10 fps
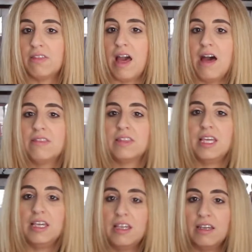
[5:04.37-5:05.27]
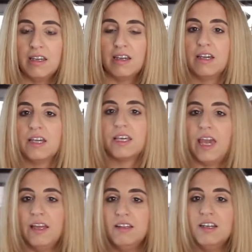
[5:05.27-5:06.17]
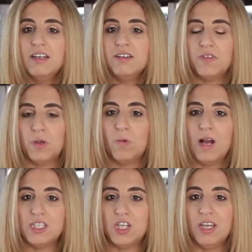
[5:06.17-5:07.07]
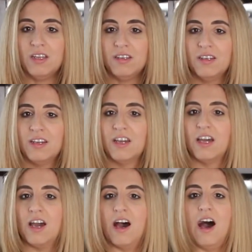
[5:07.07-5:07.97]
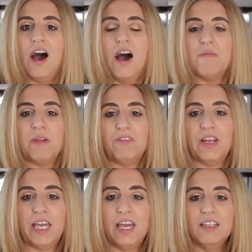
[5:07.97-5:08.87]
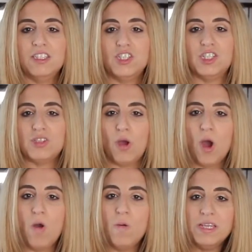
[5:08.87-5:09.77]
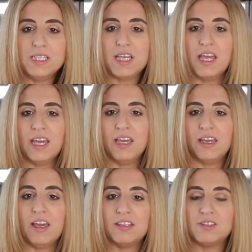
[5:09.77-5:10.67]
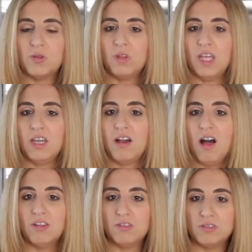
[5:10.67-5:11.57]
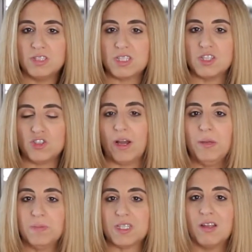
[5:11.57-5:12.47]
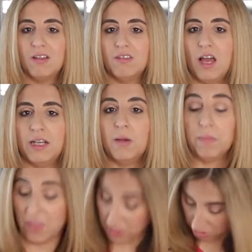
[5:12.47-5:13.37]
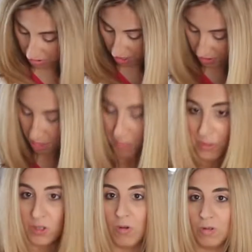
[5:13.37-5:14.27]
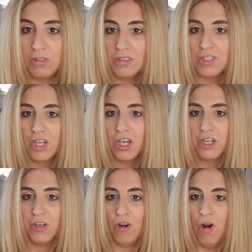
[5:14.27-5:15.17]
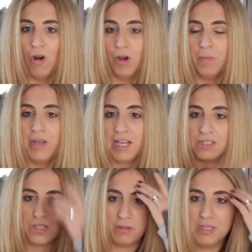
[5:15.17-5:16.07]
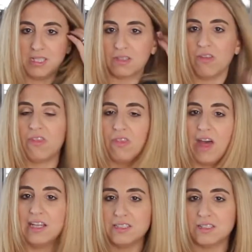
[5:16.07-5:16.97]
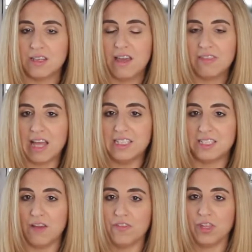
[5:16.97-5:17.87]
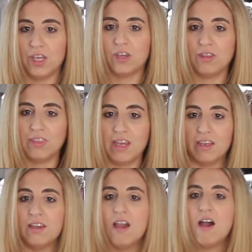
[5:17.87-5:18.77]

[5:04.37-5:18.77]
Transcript: that the Kayla, if you're watching, uh, my friend Kayla, she's always saying, do the colors, the stripes, line up. They do line up when you hold your arm next to it. So that's, that's definitely a good thing